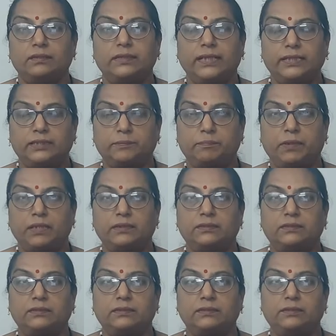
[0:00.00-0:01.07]
Next
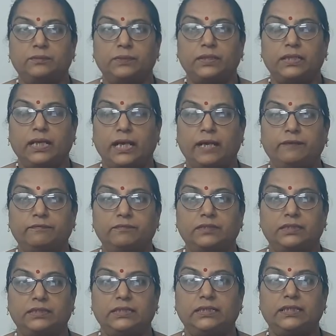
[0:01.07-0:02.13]
part, you will have
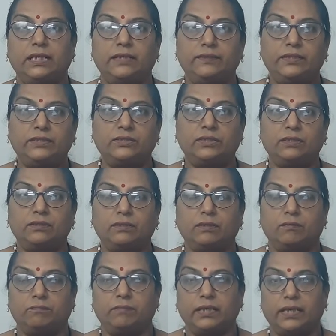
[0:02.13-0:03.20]
the declaration
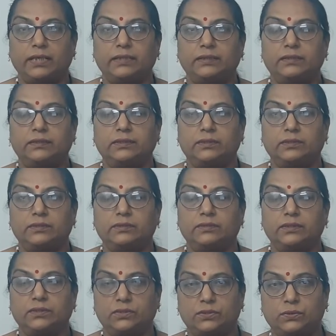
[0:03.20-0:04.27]
by
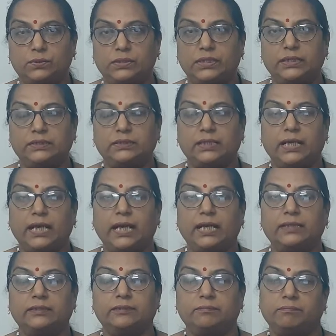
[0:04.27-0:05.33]
the student
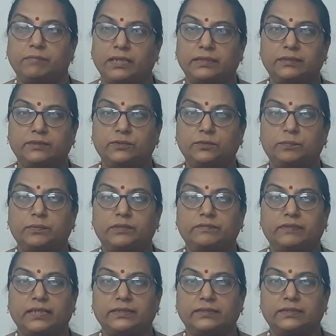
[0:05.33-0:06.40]
and by the
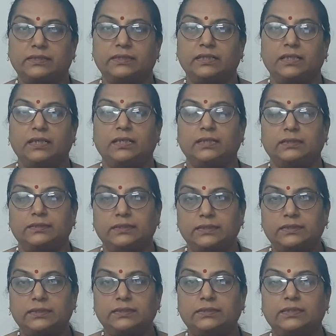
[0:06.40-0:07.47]
supervisor.
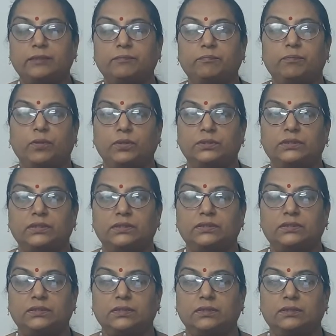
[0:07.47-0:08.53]
This is
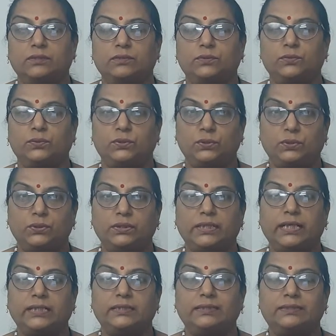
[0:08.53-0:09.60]
important to show
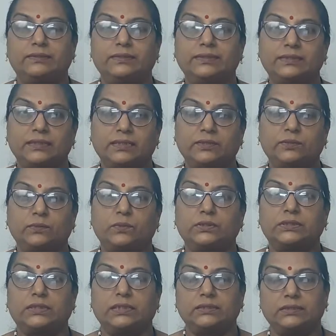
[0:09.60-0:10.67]
that the research
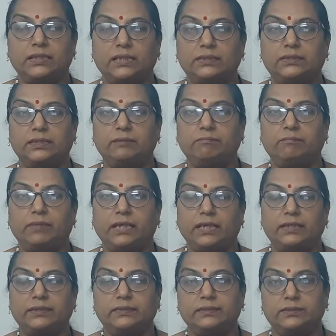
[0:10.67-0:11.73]
was conducted
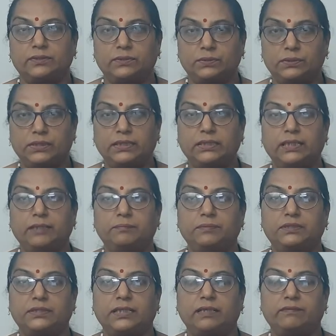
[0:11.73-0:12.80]
by the student
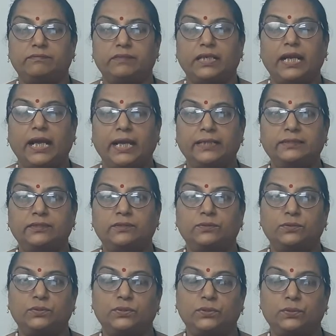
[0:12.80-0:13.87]
himself and
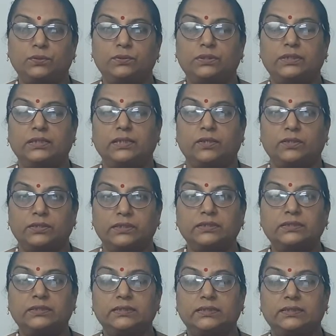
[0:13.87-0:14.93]
to show the
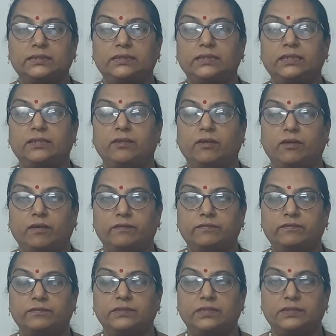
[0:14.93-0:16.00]
authenticity
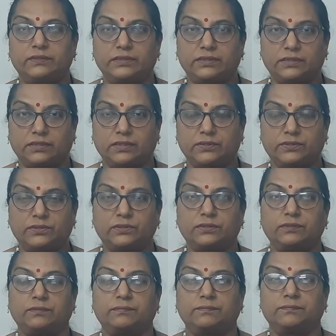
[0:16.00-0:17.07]
of the research.
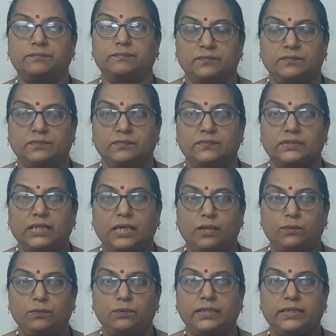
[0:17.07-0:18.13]

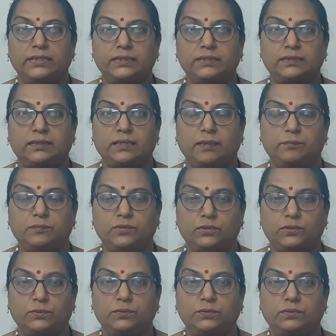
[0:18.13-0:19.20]
Now let us come
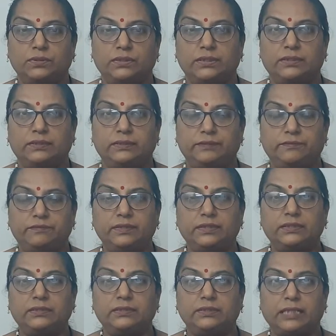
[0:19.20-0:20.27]
through the
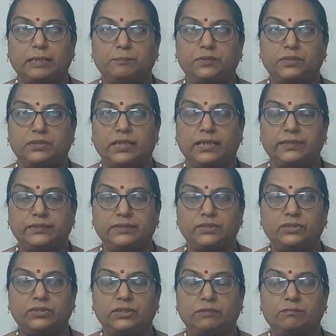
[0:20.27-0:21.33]
different
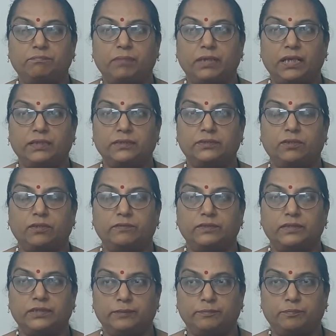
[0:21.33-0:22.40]
chapterization part of
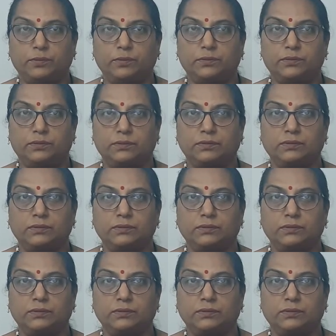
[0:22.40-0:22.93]
the report.